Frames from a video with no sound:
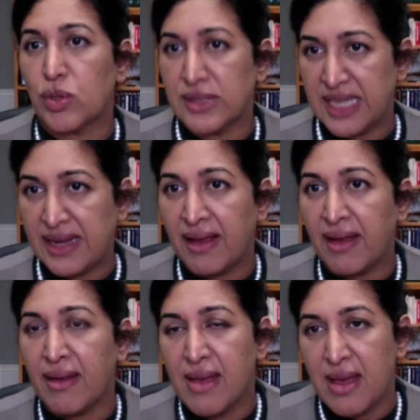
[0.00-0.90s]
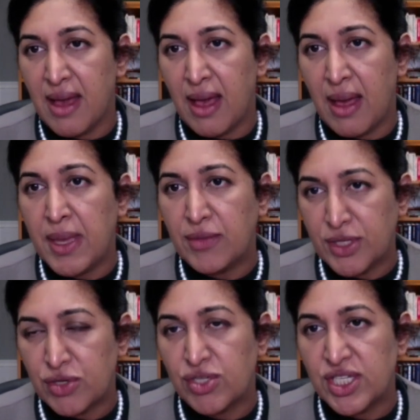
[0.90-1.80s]
data and
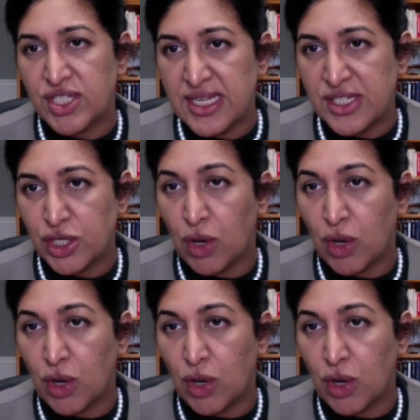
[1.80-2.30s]
researchers need to go.